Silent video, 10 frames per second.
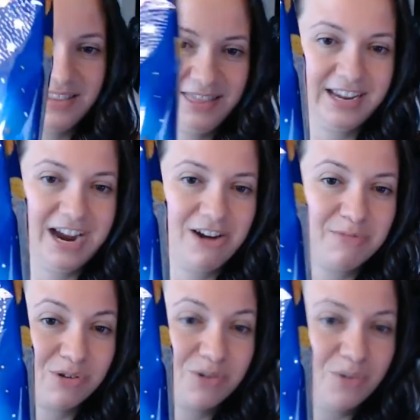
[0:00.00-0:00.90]
The
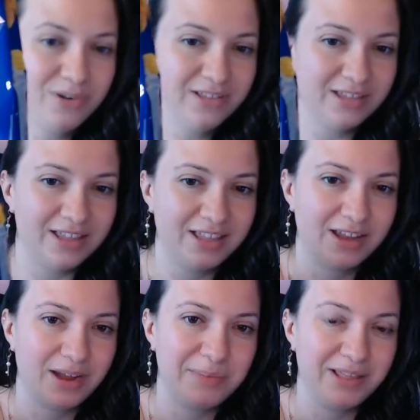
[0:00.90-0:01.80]
caramel corns, and this
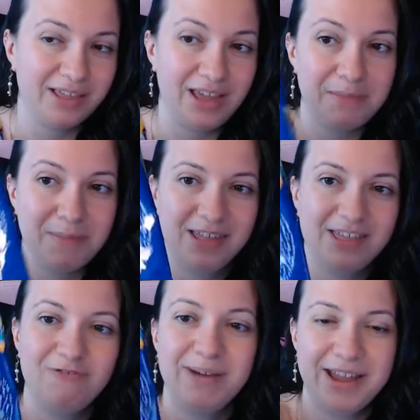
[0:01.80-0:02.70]
time it's a
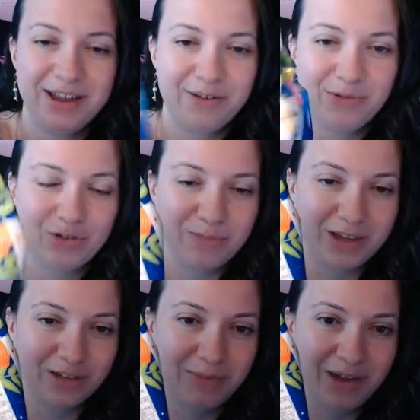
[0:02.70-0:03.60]
massive bag, which
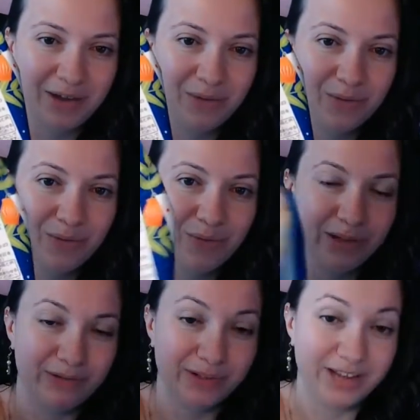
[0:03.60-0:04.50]
makes me
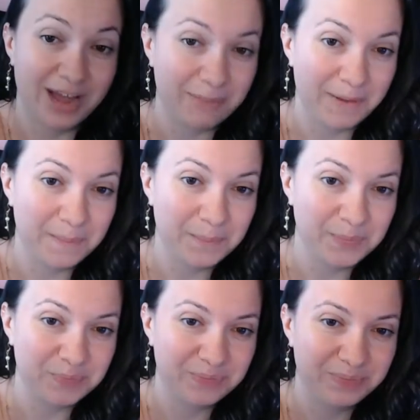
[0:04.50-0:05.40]
really, really happy.
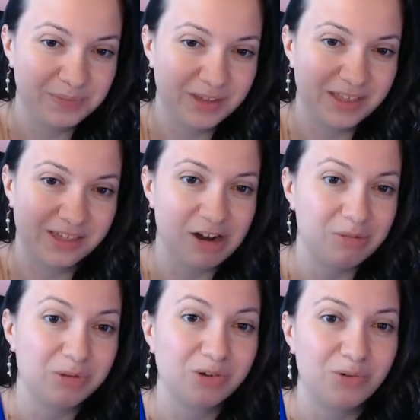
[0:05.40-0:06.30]
Because
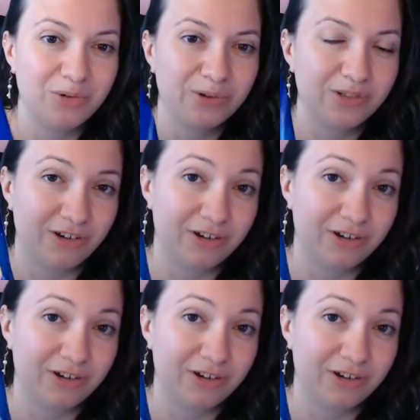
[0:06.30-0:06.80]
caramel corns are